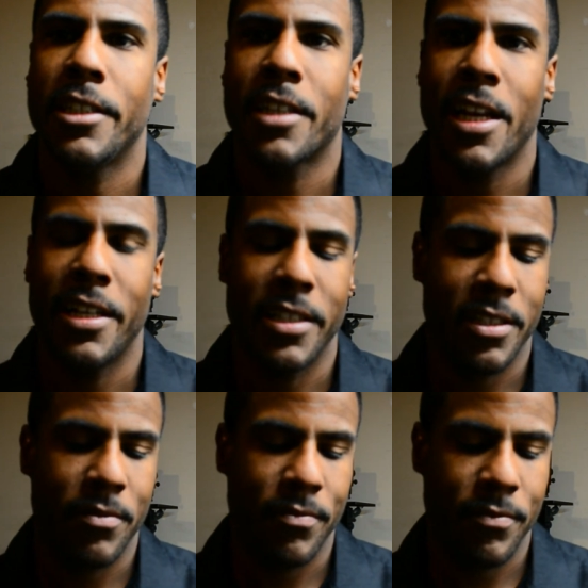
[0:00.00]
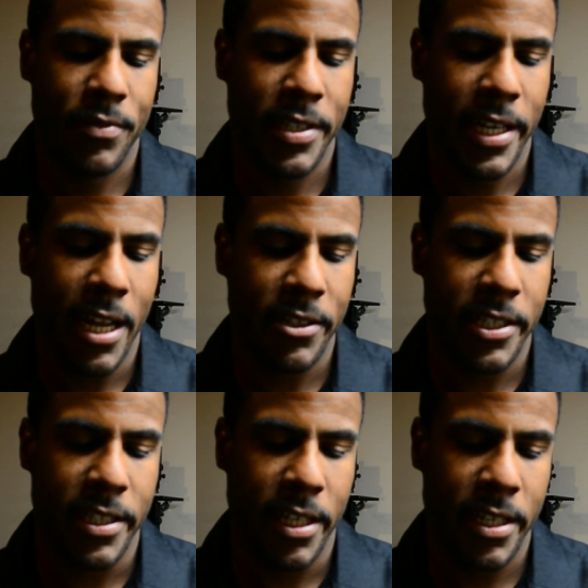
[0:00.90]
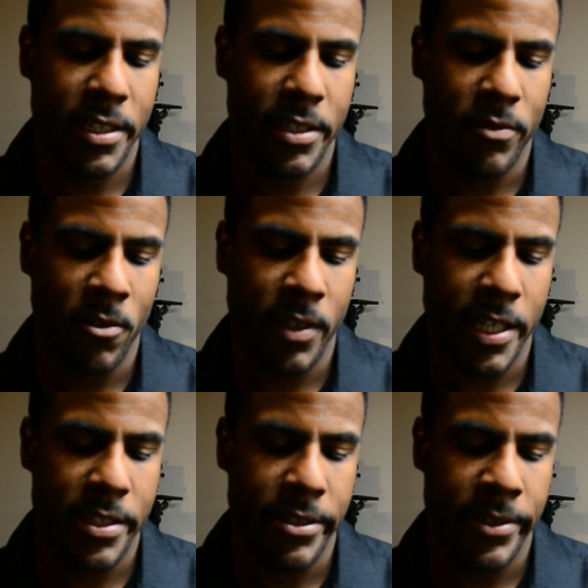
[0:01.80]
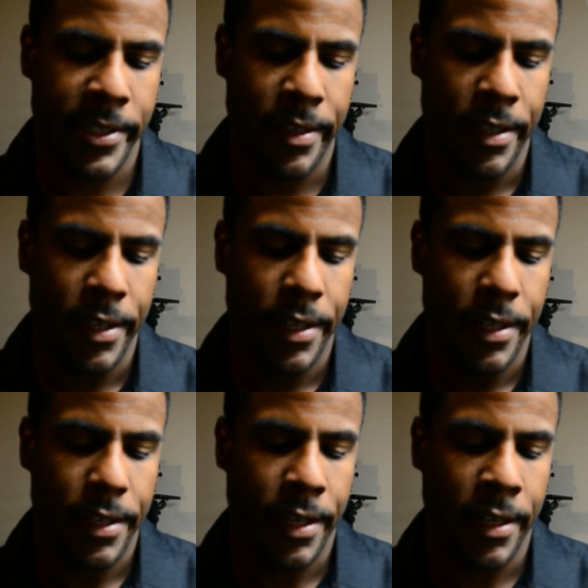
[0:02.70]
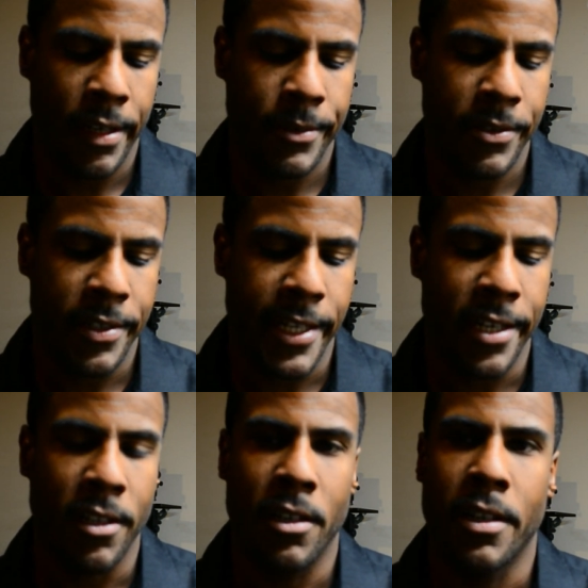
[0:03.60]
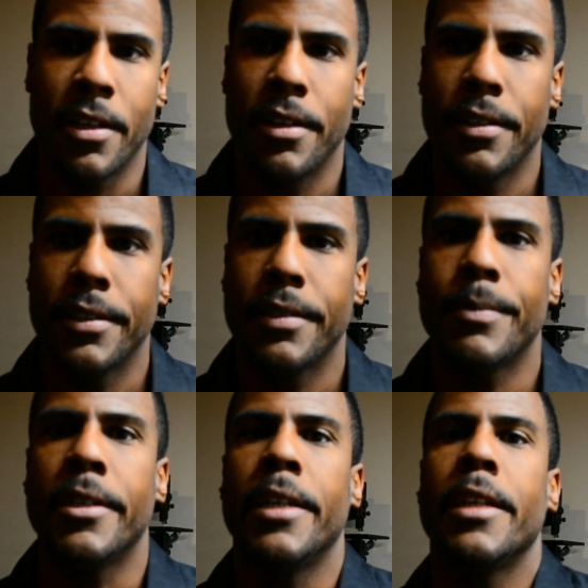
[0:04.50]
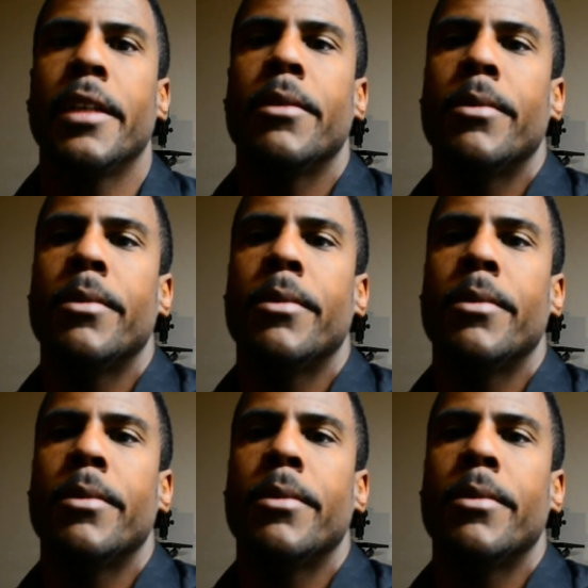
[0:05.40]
just kind of just seeing how she does, just rolling into it, doing a data log. But it